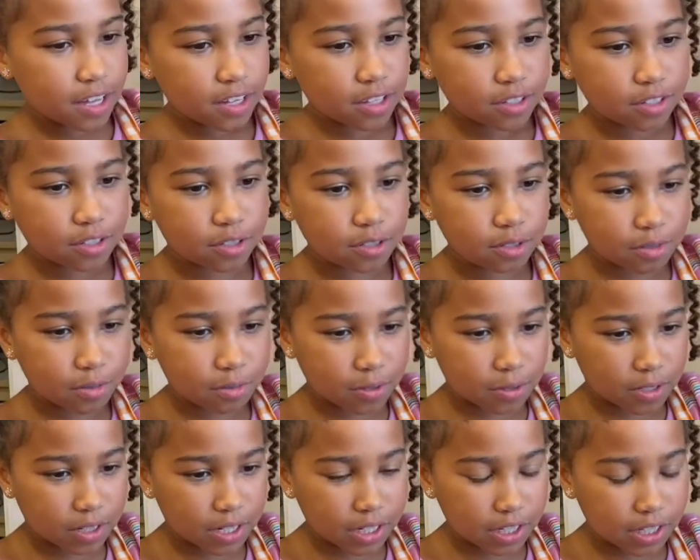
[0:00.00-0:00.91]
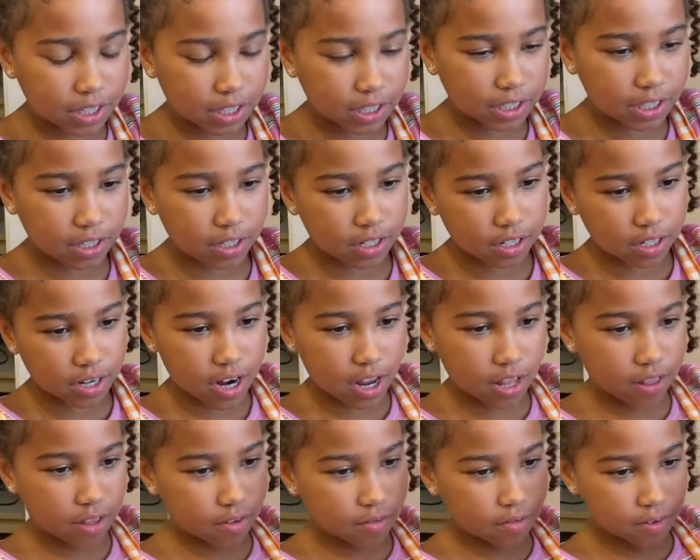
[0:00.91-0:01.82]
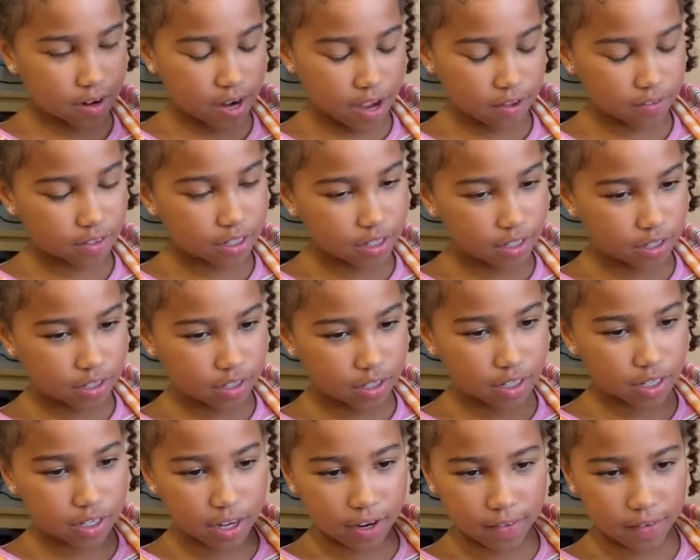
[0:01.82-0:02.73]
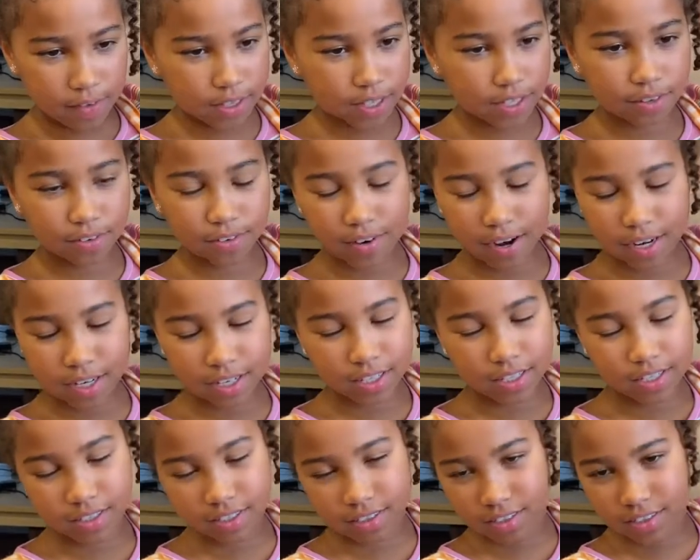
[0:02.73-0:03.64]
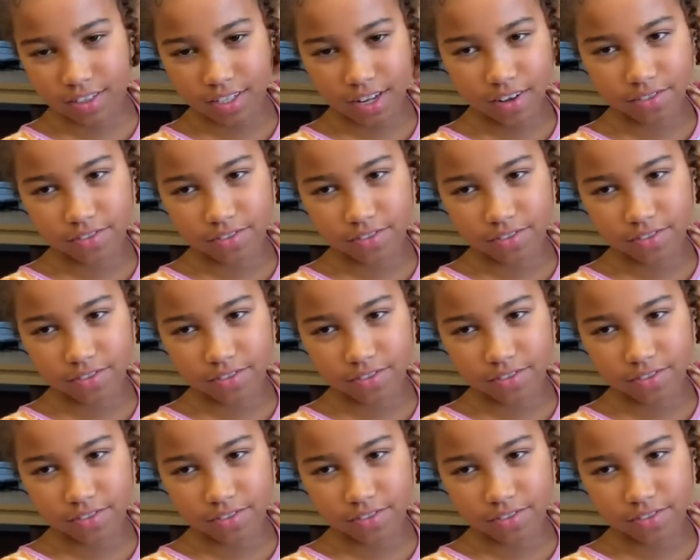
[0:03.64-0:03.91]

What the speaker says: 2 more in here, and then we have to get everything ready and stuff.